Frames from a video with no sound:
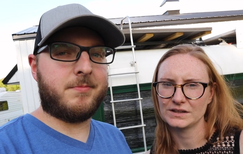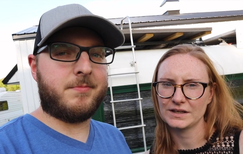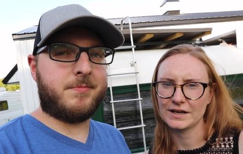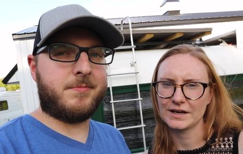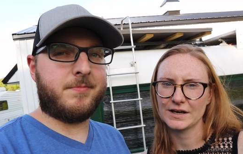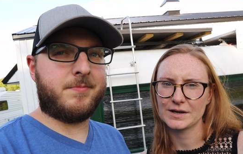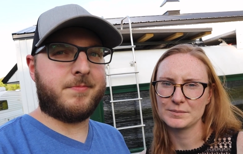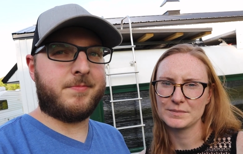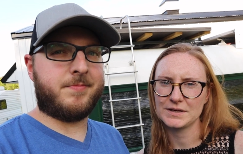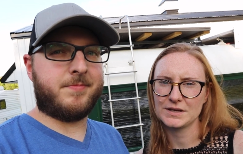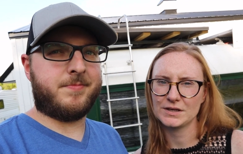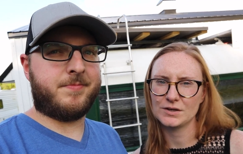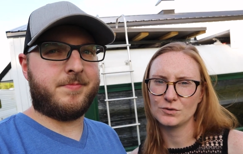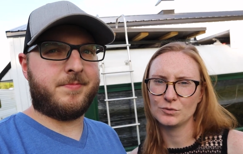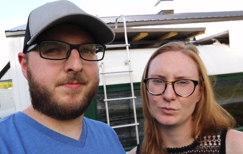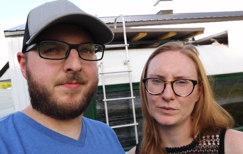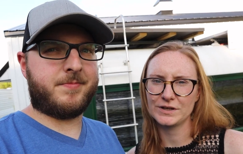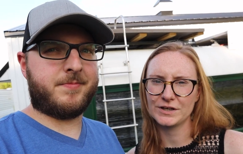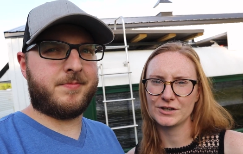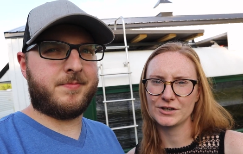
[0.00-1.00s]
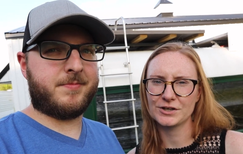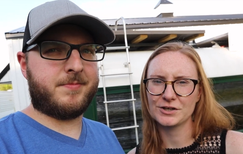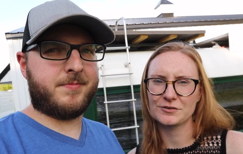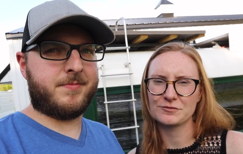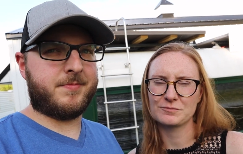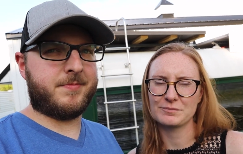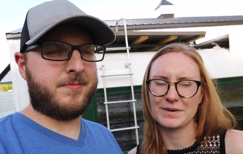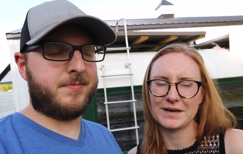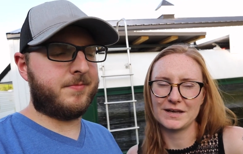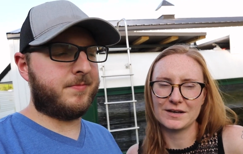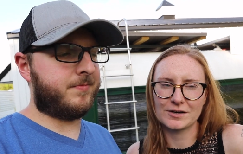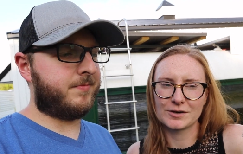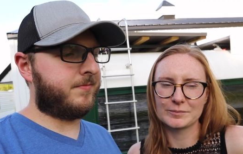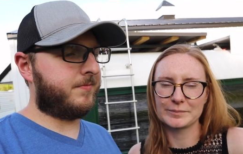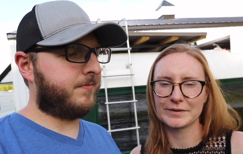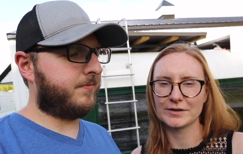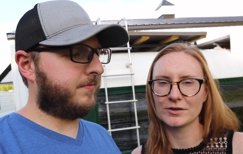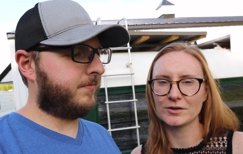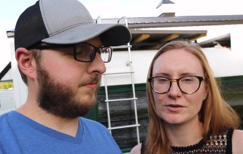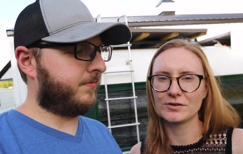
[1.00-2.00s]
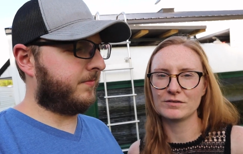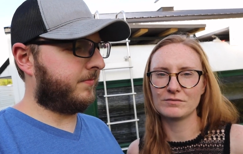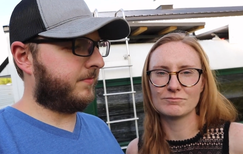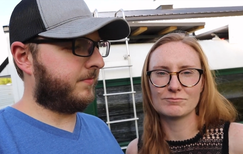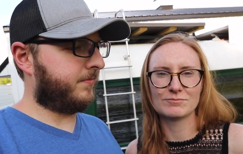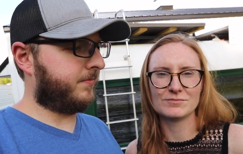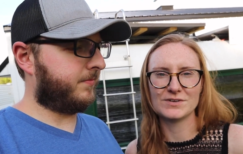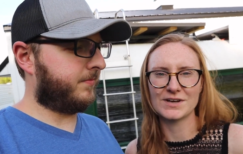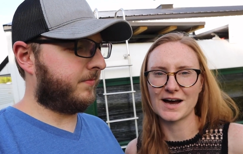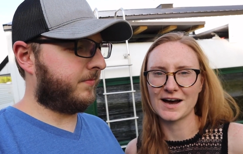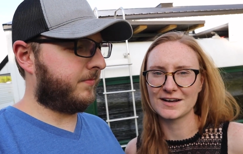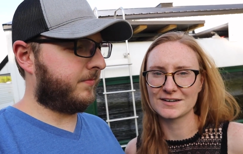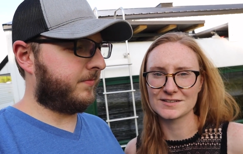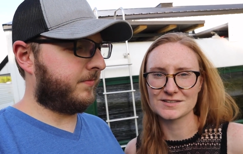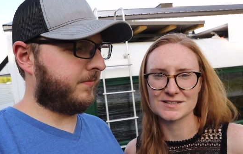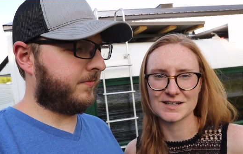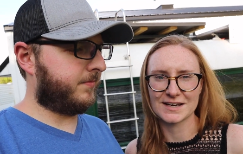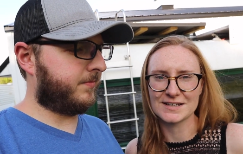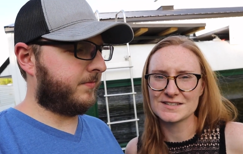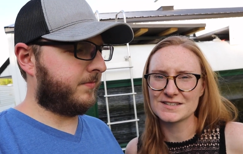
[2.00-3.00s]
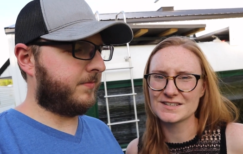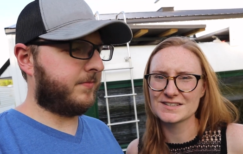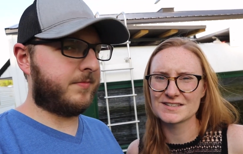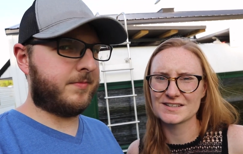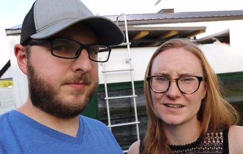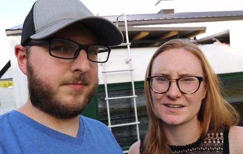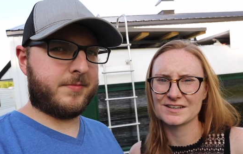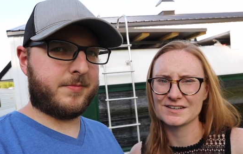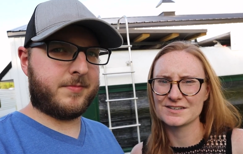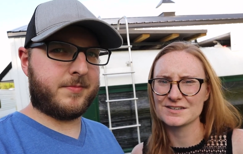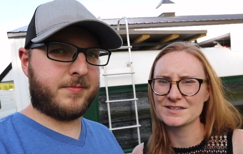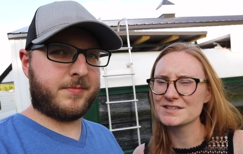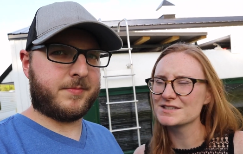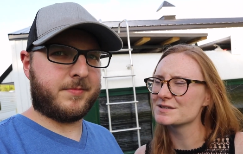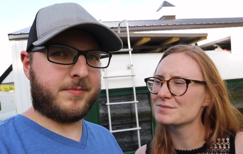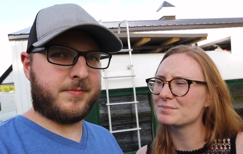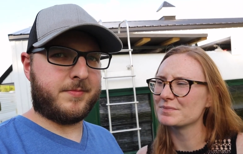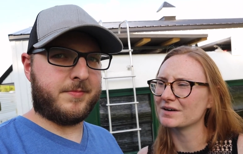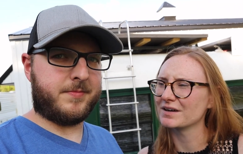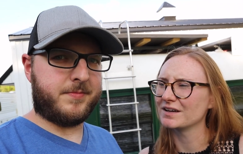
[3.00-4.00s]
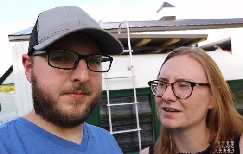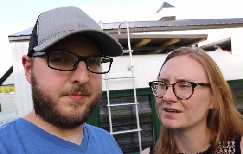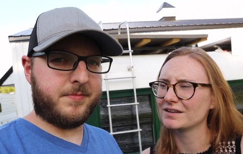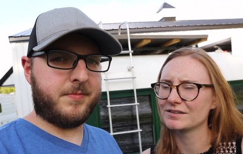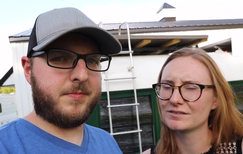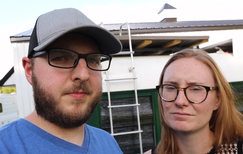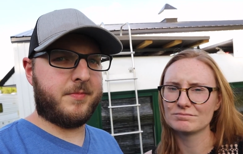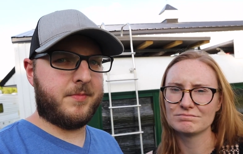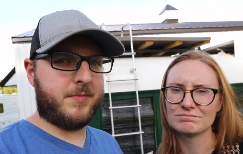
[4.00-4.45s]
Speaker 1: Yeah, I mean, we could have made our build not as nice as it is, but